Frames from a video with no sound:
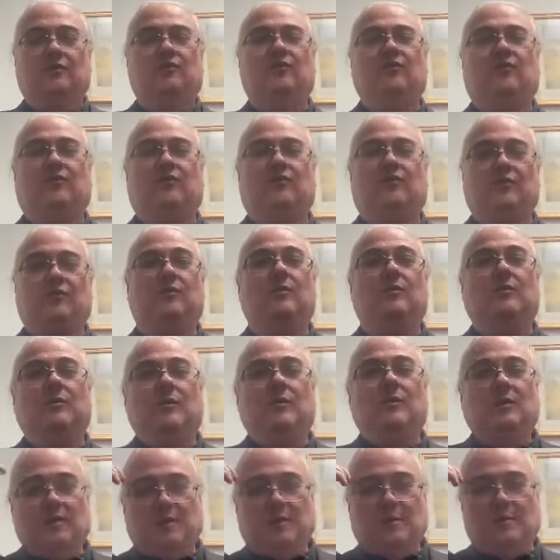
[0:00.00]
to
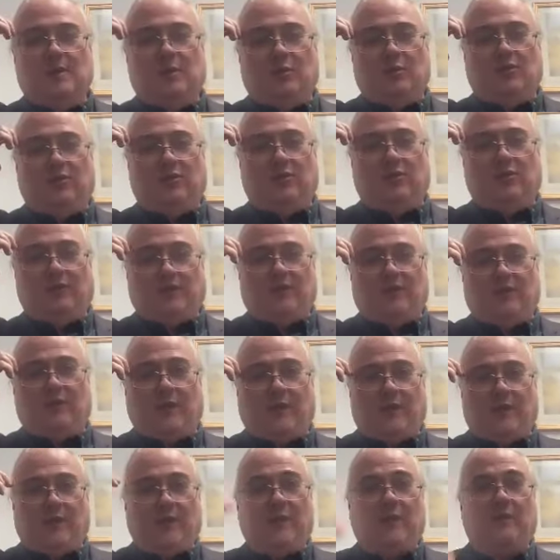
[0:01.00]
musics of
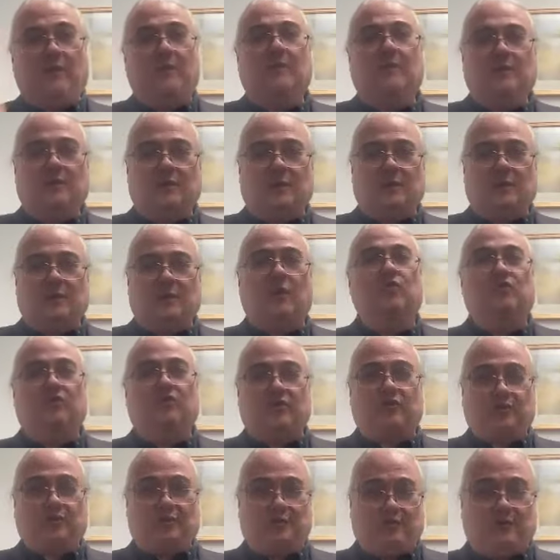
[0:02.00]
other
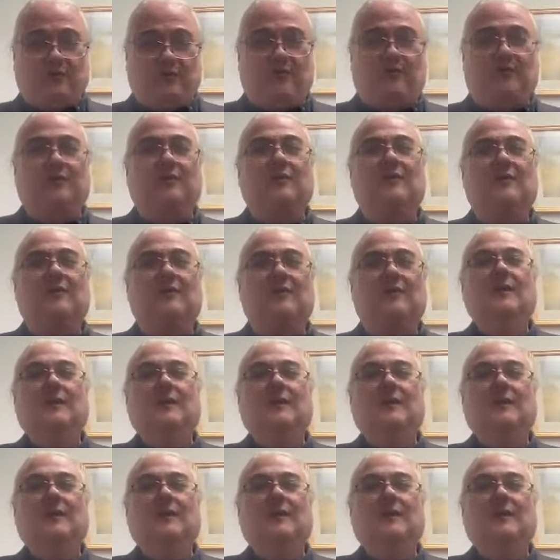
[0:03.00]
cultures